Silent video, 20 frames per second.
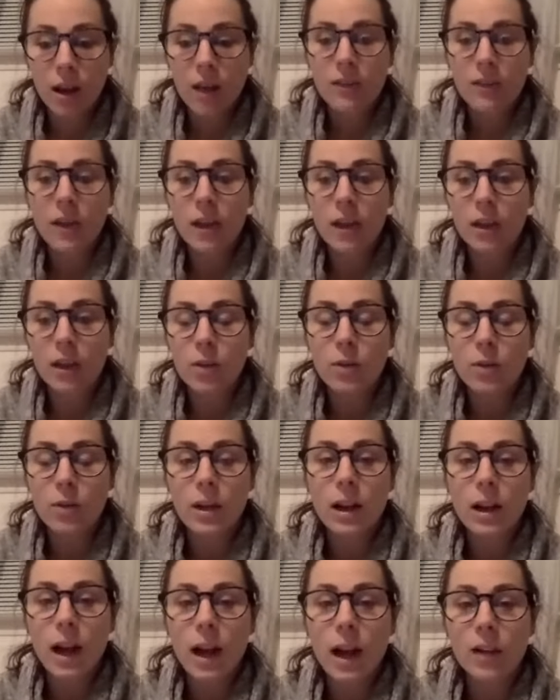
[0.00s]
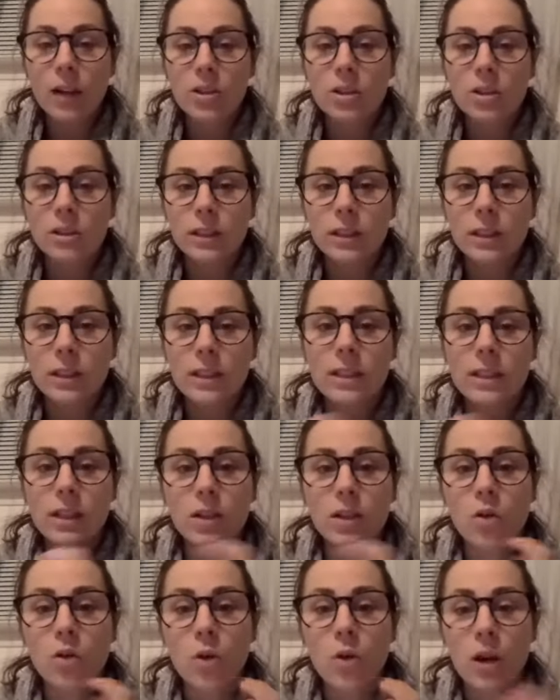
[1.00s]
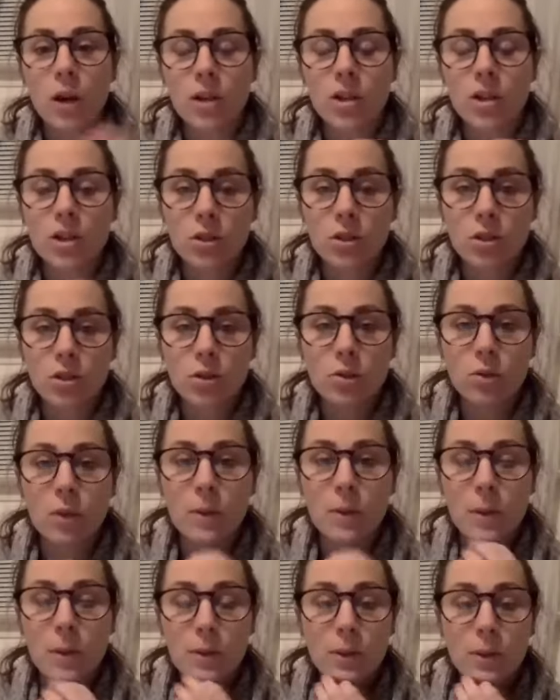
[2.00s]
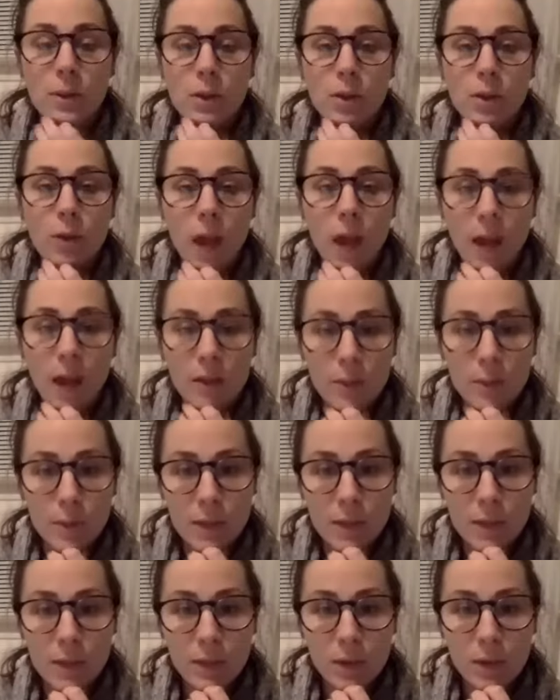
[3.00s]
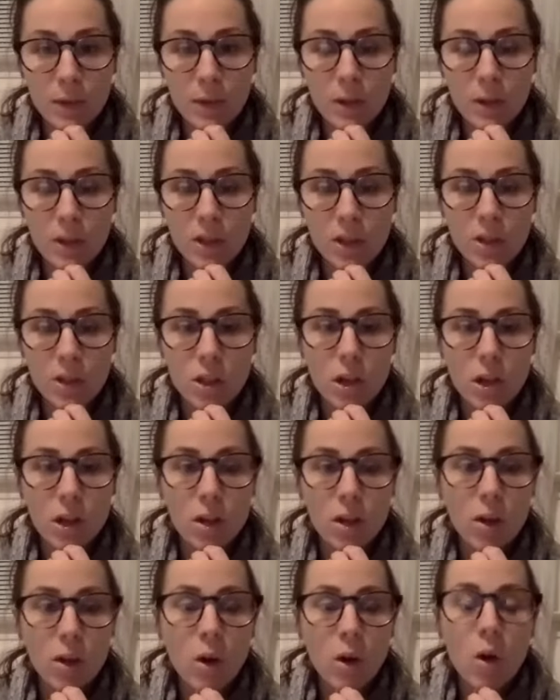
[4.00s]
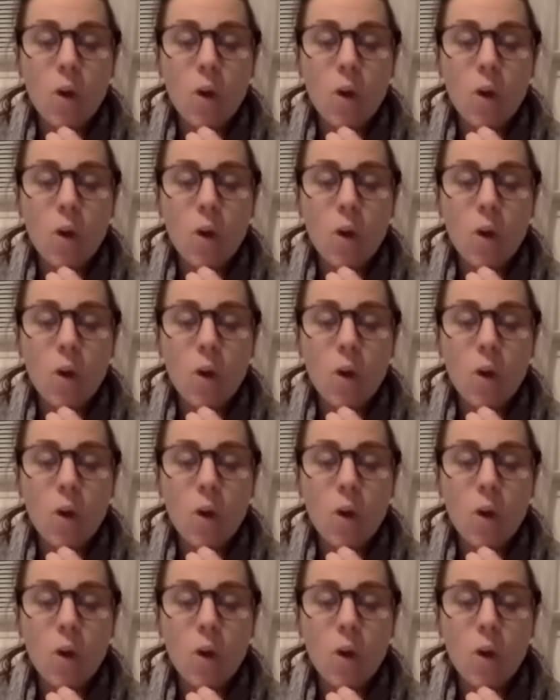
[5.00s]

that you can actually send questions to that maybe you have specific questions on,